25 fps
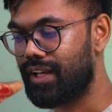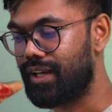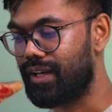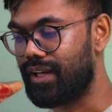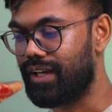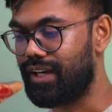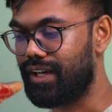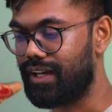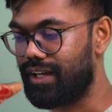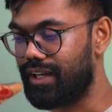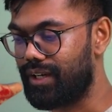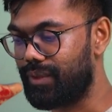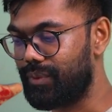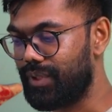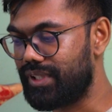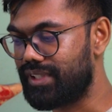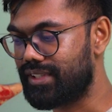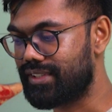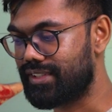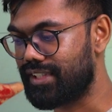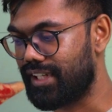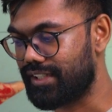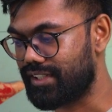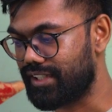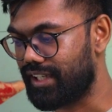
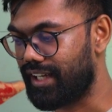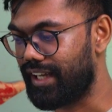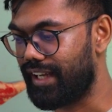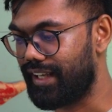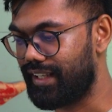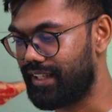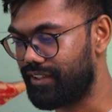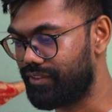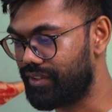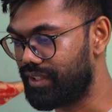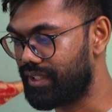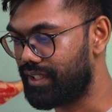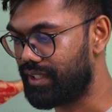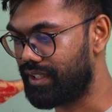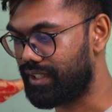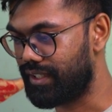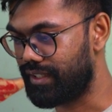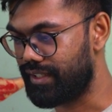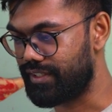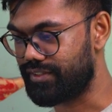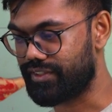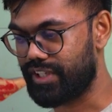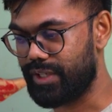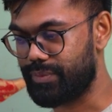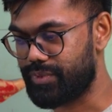a high-level
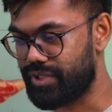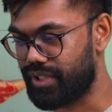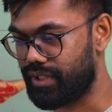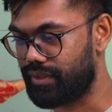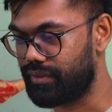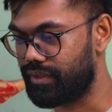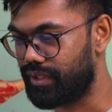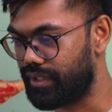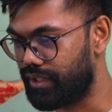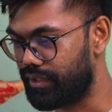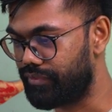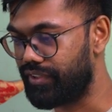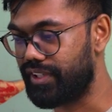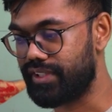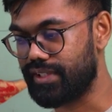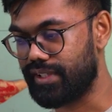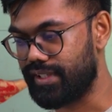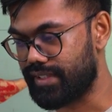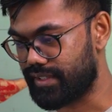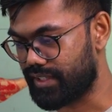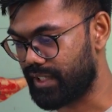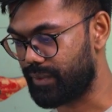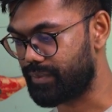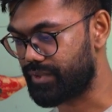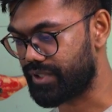description, feature
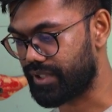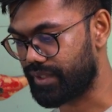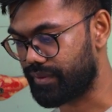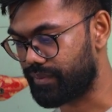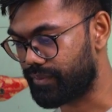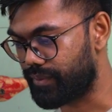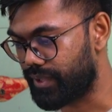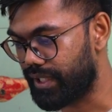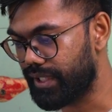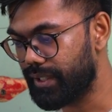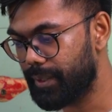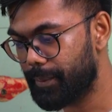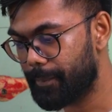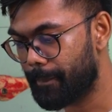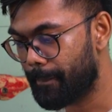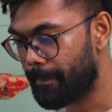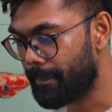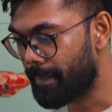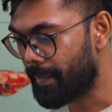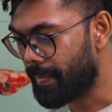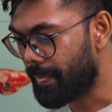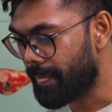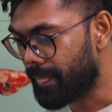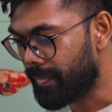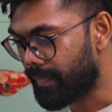description, right?
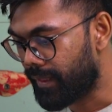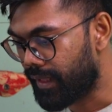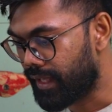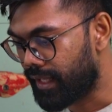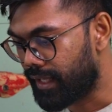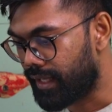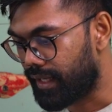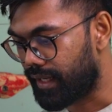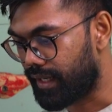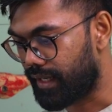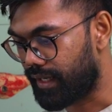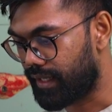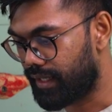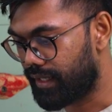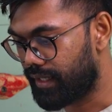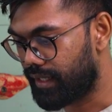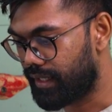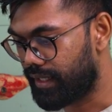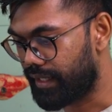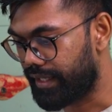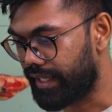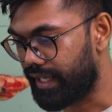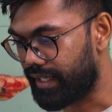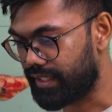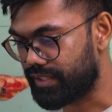
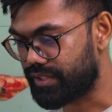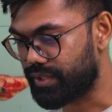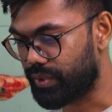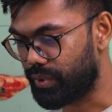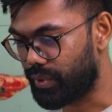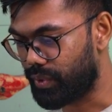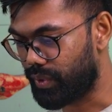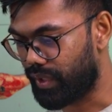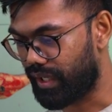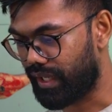Yeah, so